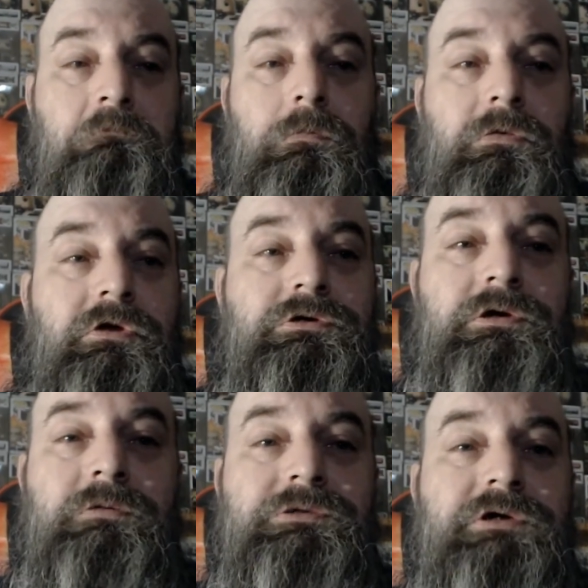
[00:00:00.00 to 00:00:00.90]
Do something
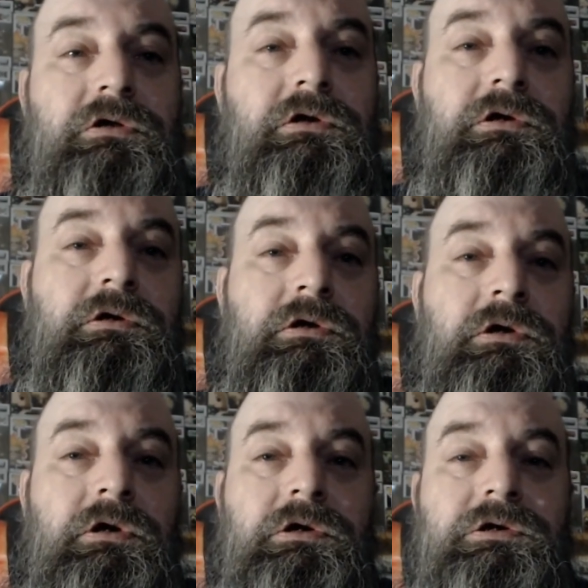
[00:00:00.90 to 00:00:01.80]
silly.
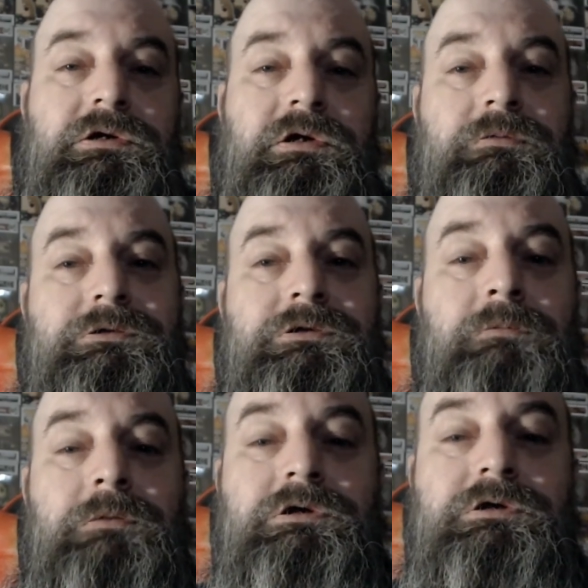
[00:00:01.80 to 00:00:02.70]
Send them some
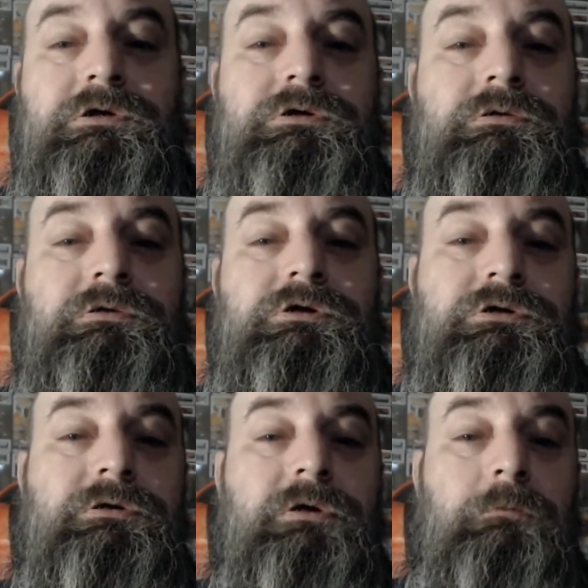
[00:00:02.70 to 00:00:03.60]
message. Just
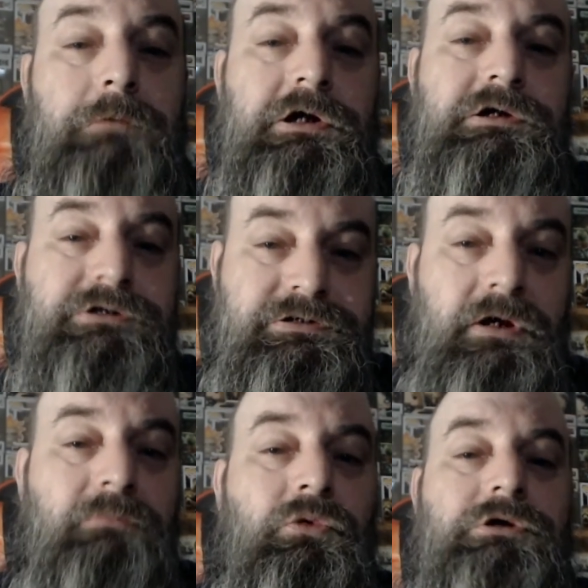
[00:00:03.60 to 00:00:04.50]
make
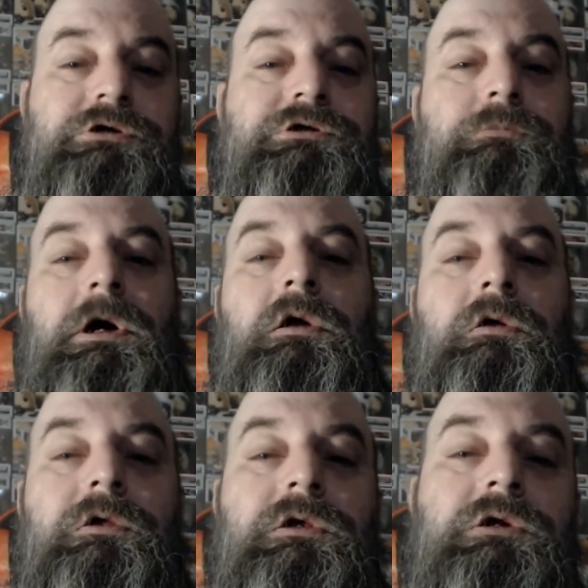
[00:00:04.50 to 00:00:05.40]
someone smile in the
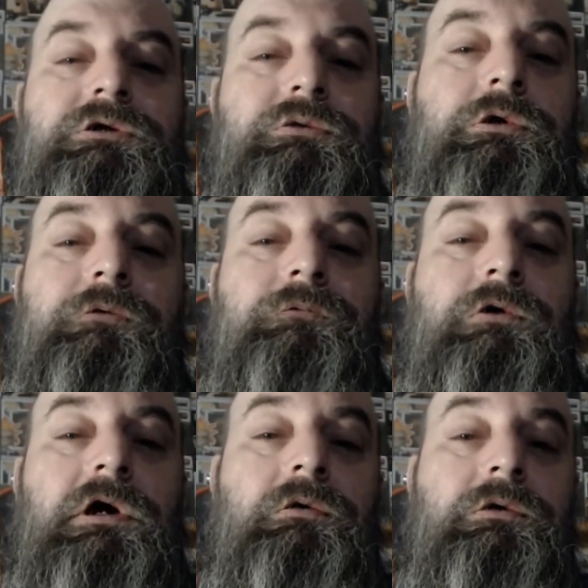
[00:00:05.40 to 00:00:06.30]
next 24
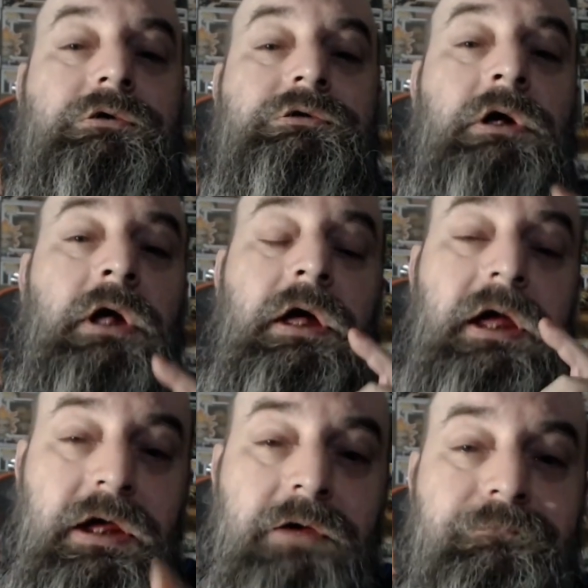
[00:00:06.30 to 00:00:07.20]
hours.
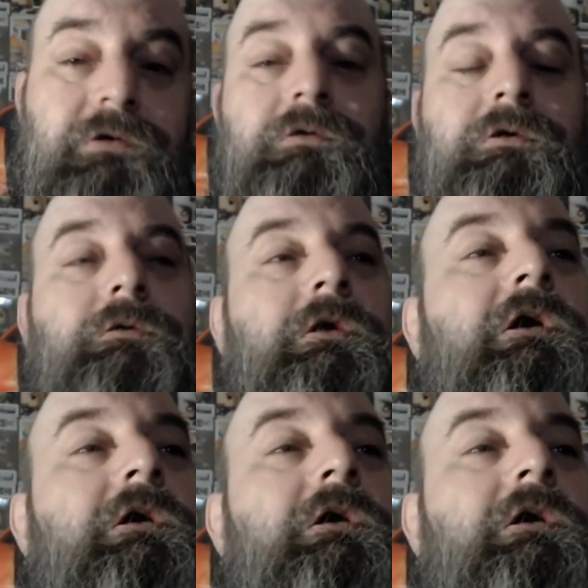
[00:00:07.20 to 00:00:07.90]
If you do that,